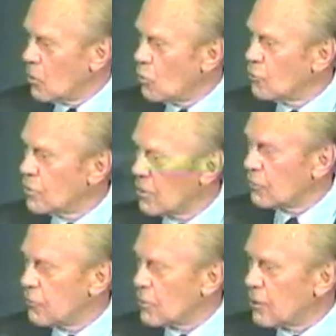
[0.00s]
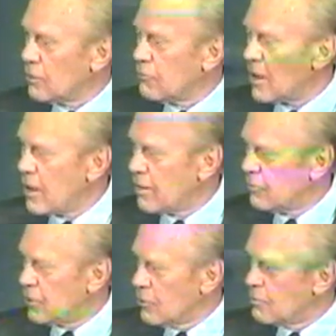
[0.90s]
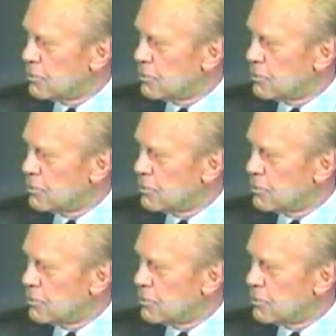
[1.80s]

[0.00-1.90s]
over a 45-year